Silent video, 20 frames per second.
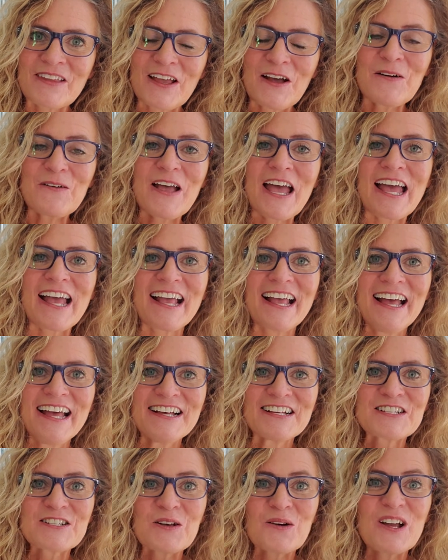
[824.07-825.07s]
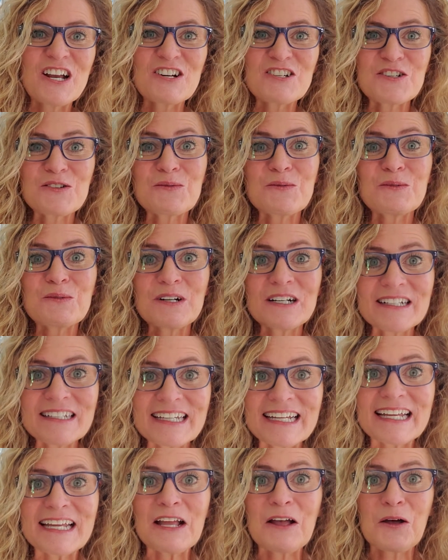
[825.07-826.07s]
Okay, so here's a
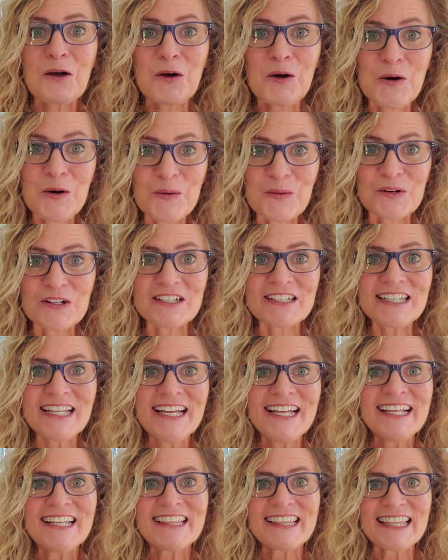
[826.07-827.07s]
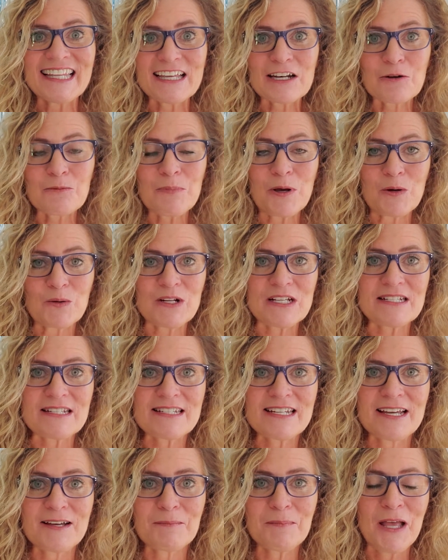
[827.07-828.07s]
really cool little bonus
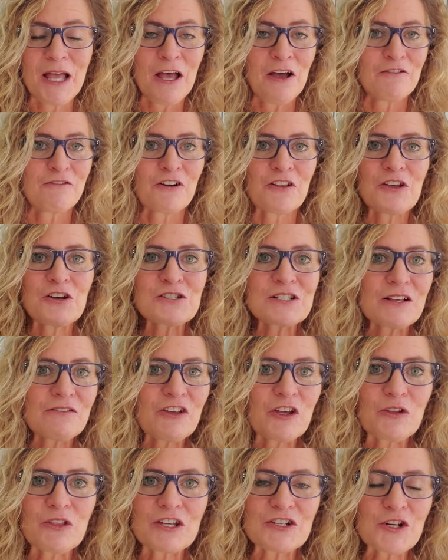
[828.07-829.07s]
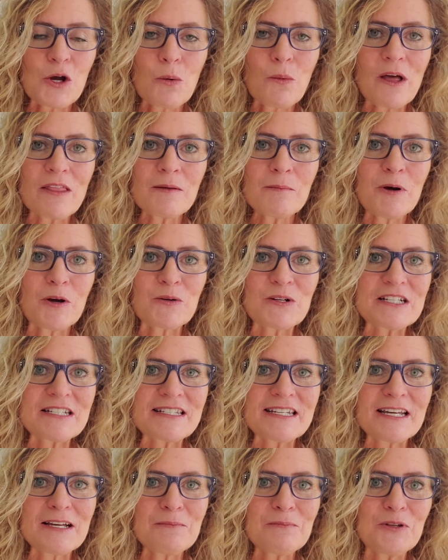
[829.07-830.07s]
tip. For those of you that don't want the bonus
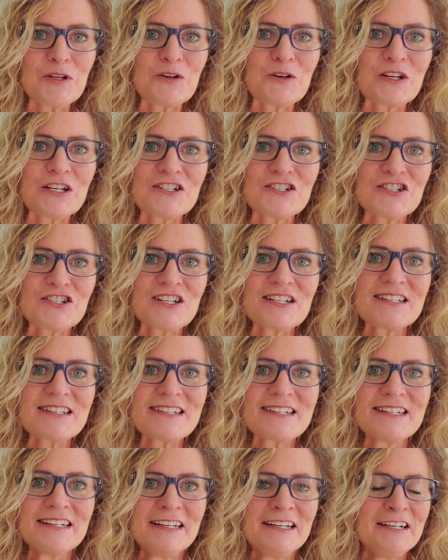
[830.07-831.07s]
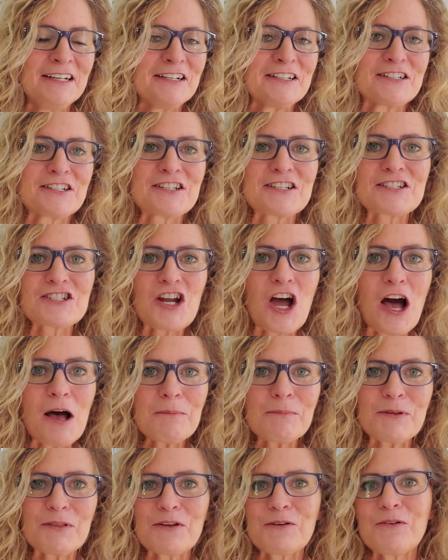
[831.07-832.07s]
tip, you can just
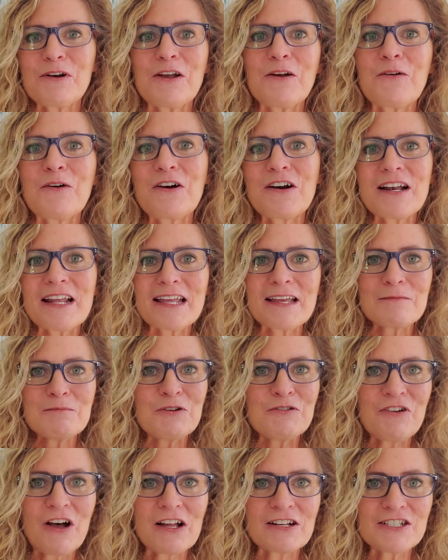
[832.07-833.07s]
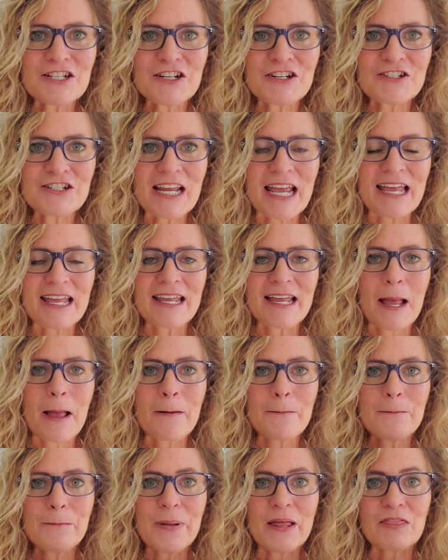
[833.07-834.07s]
stop the recording and move on to your day.
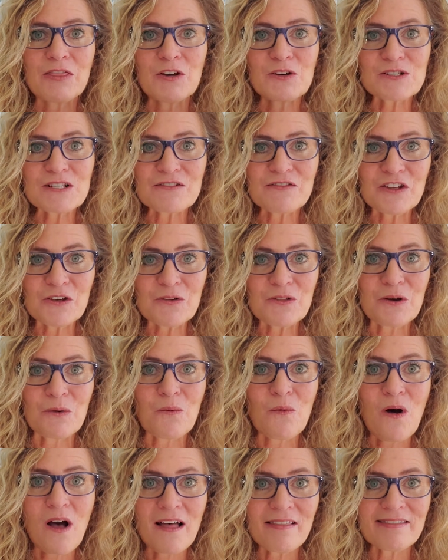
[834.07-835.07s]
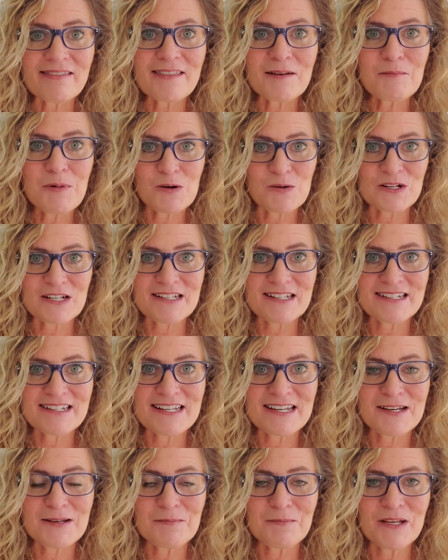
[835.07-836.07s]
But those of you that want the bonus
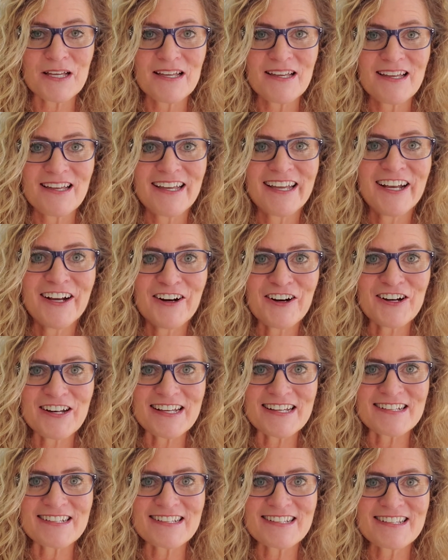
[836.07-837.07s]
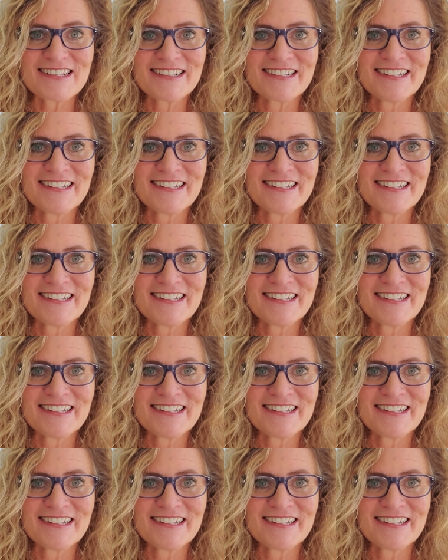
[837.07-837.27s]
tip, here it is.